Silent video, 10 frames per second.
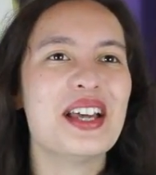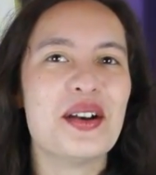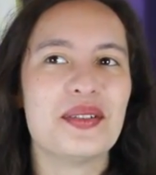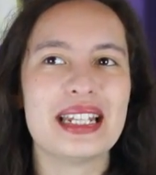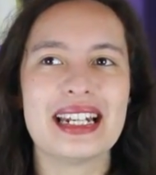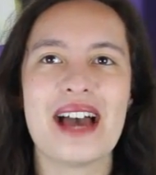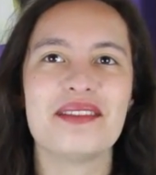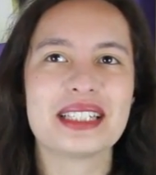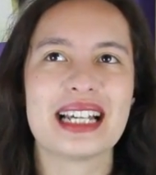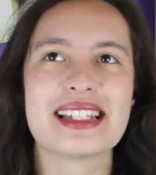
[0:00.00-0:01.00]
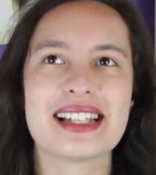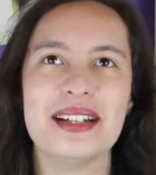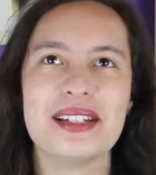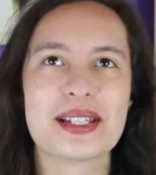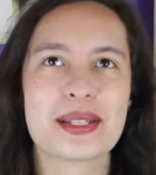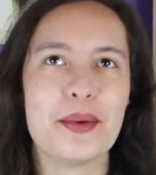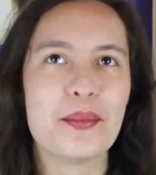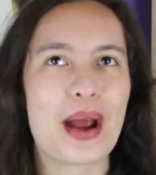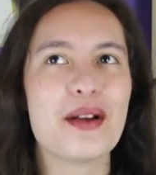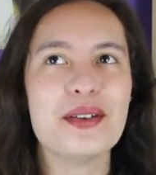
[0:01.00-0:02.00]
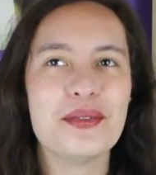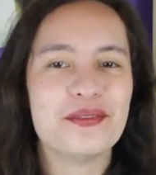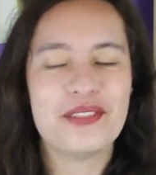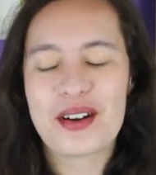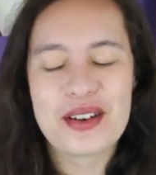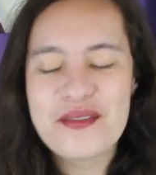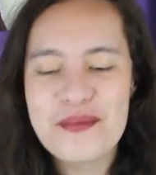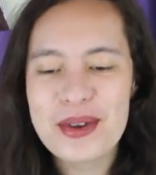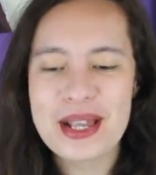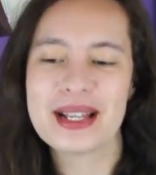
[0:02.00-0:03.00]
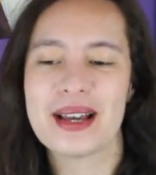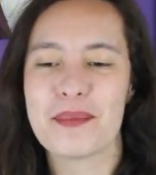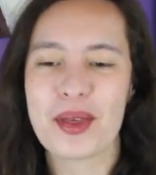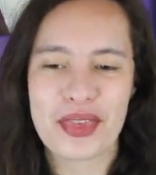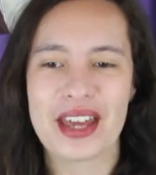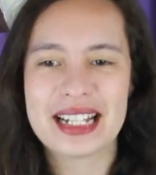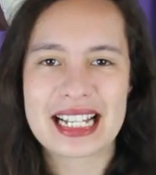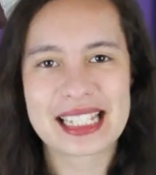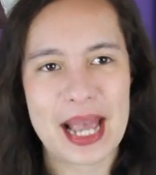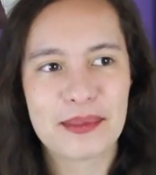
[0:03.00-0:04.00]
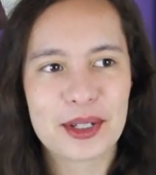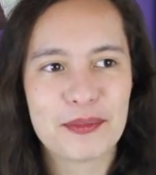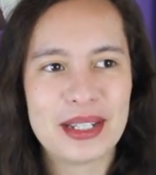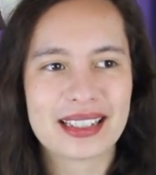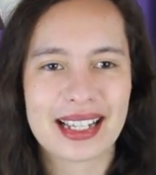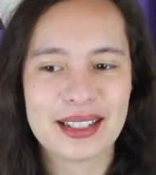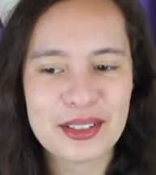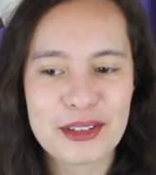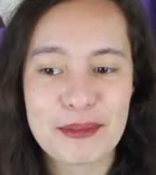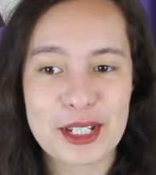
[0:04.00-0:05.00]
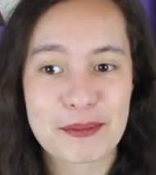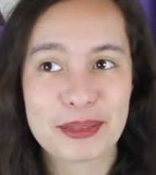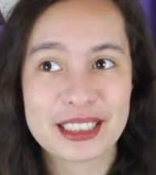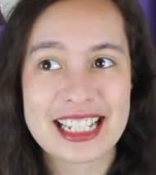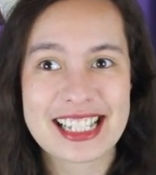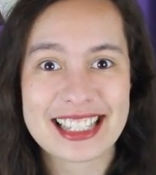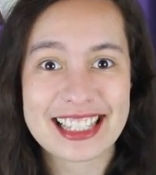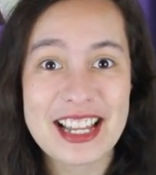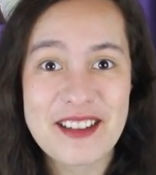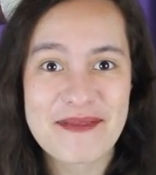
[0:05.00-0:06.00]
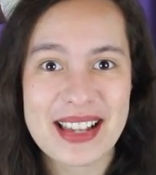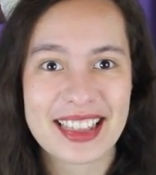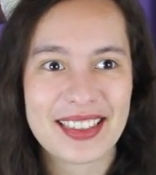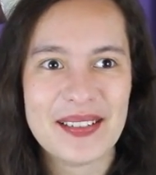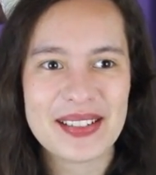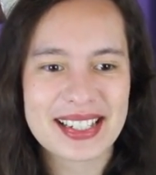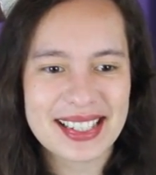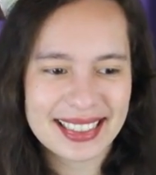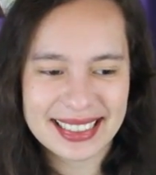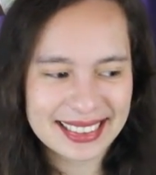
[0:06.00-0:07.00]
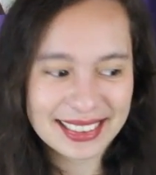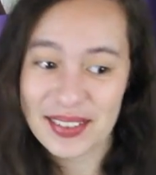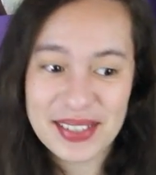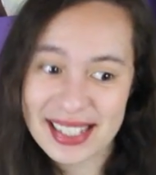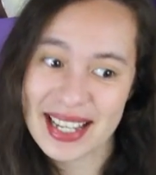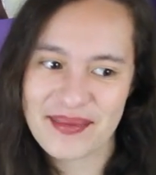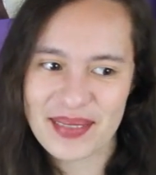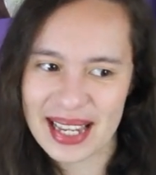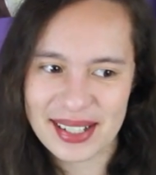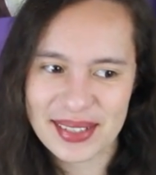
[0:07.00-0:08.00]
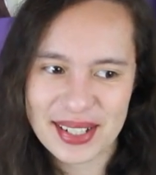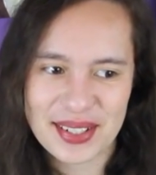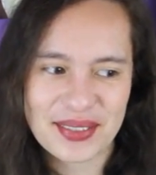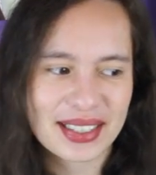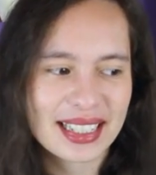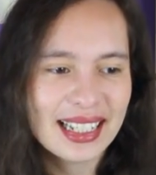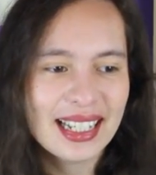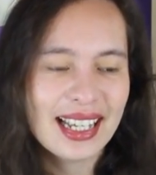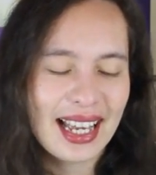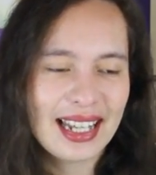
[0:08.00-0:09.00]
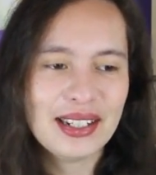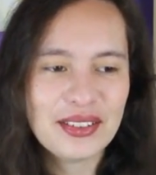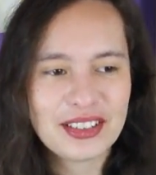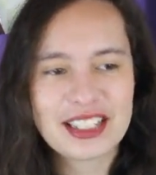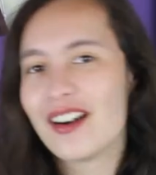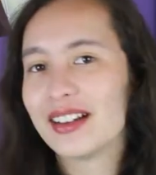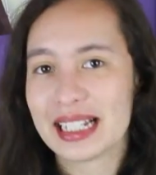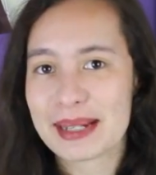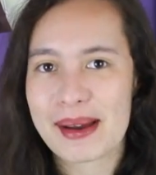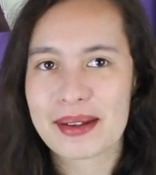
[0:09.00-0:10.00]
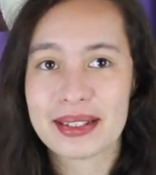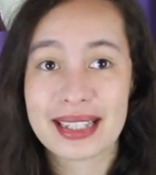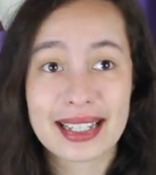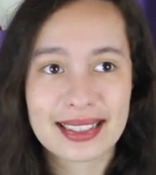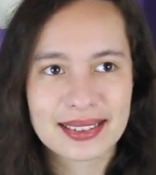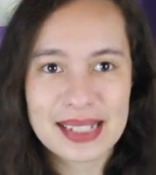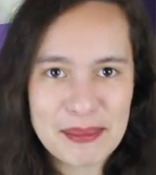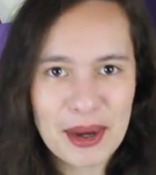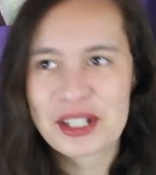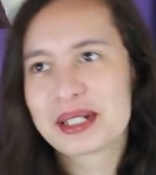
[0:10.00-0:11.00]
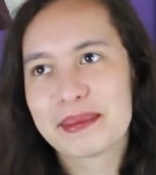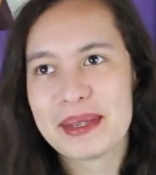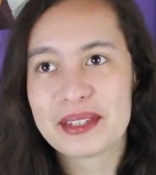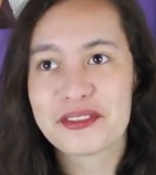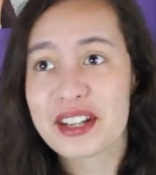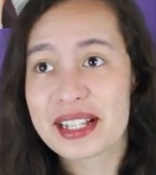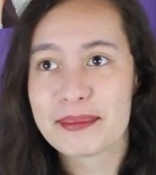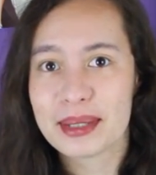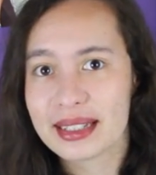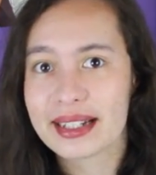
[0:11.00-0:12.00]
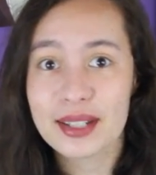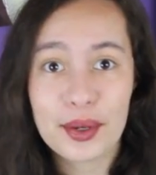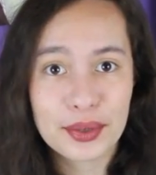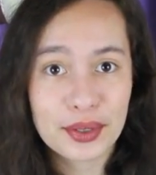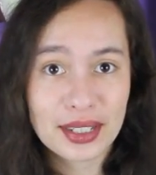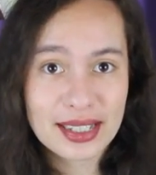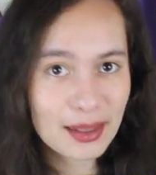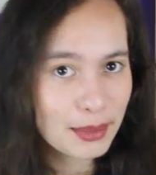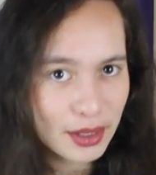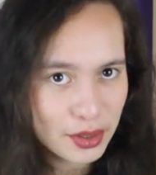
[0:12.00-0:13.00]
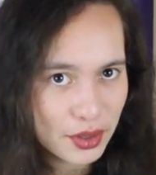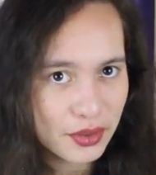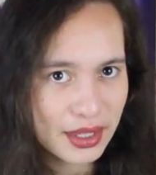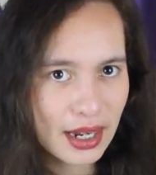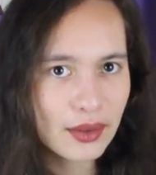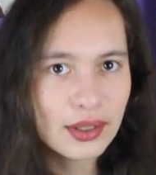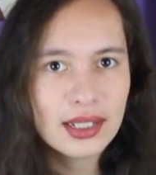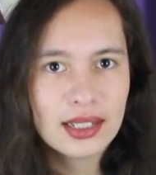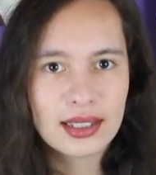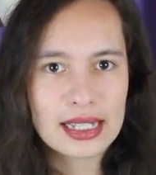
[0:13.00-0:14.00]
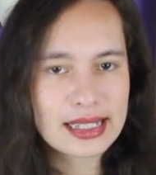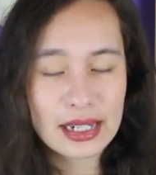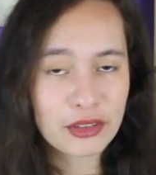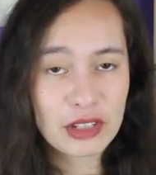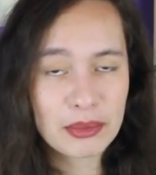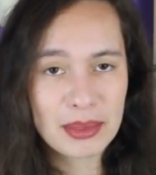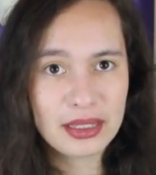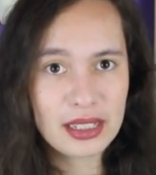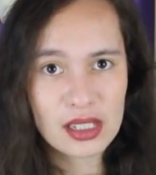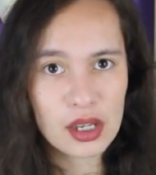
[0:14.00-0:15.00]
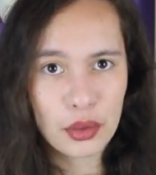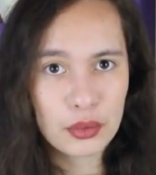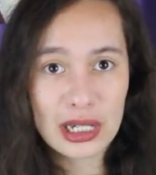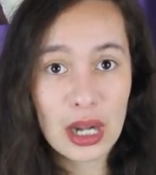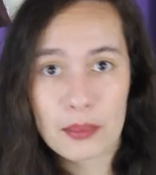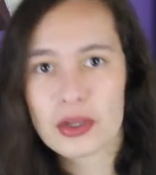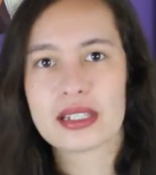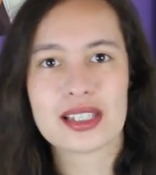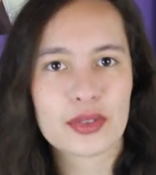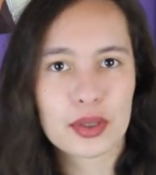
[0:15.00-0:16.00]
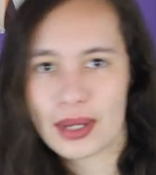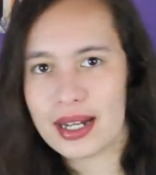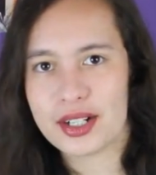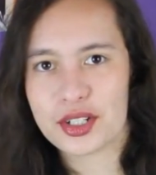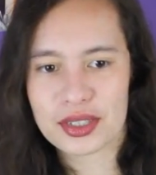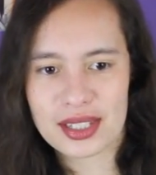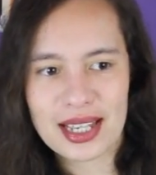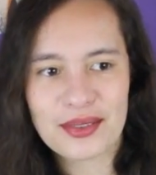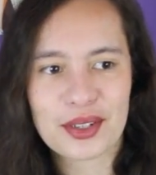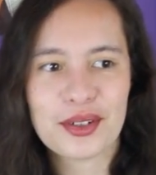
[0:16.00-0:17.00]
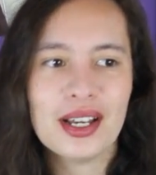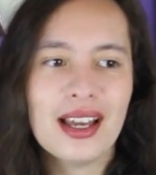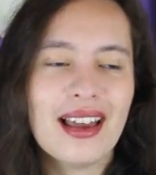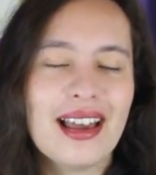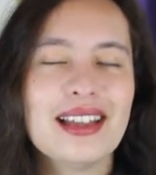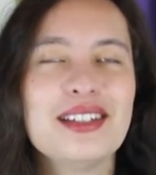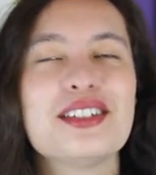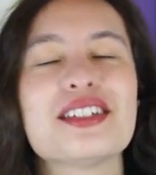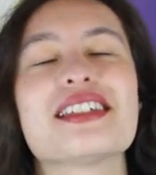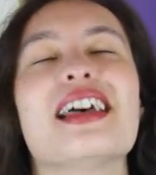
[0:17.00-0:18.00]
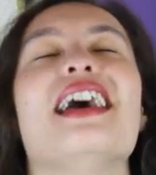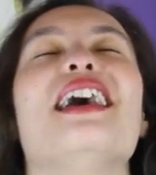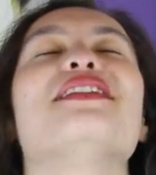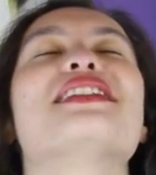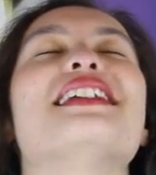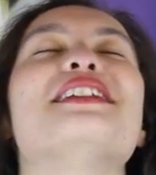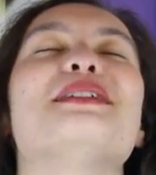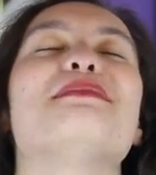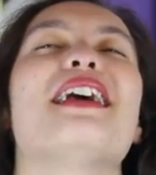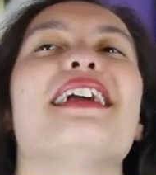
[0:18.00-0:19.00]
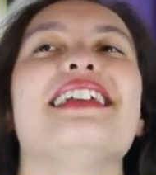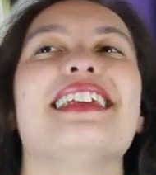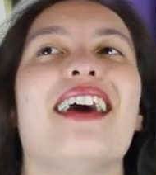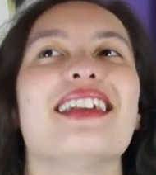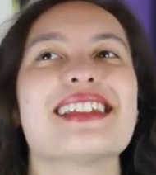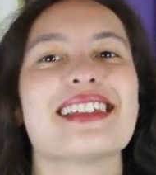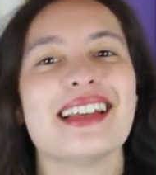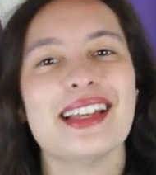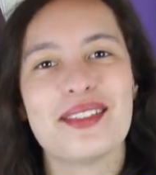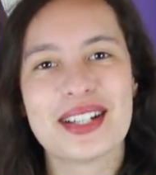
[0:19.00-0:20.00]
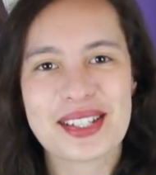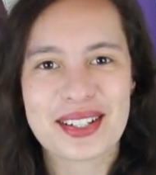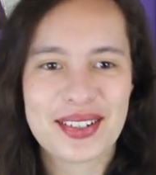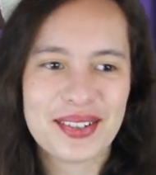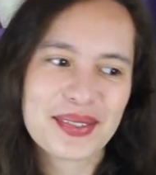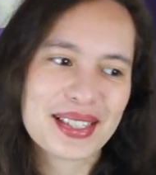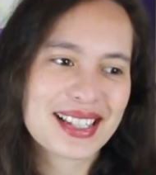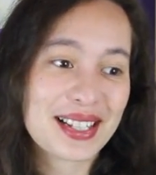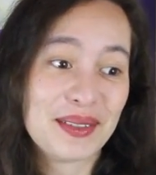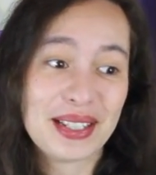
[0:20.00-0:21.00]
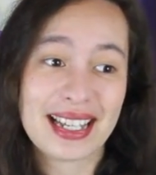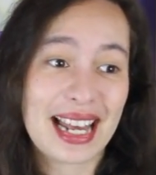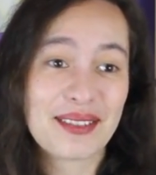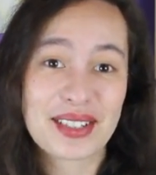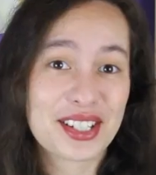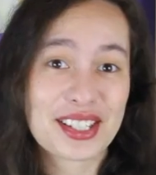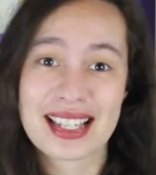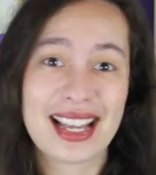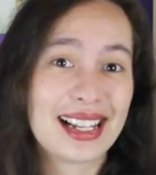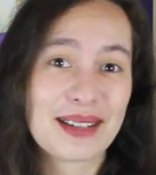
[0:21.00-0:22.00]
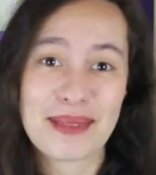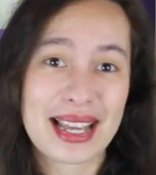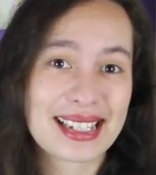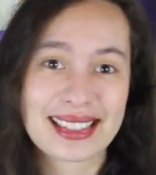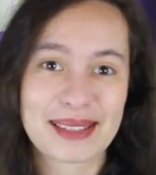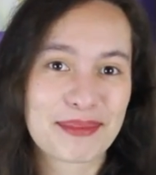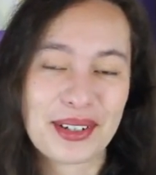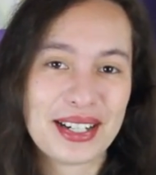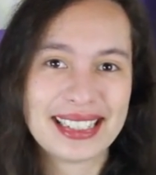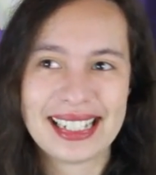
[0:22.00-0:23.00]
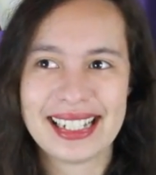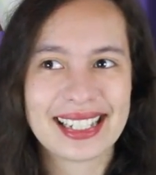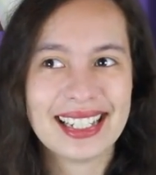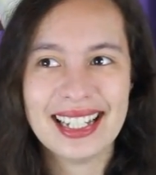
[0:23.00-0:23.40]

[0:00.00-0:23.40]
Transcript: we then have again Sanji's very weak, pathetic attempt at being like, Luffy, just please leave me alone, just don't save me, I don't deserve it. And Luffy calling him out on it, like punching him in the face and being like, no, you're gonna tell me the truth now, instead of giving me these 3 dumb reasons for why I shouldn't save you. And you just have Sanji breaking down and saying he wants to go home to the family, and I was just like a mess at that point. Like,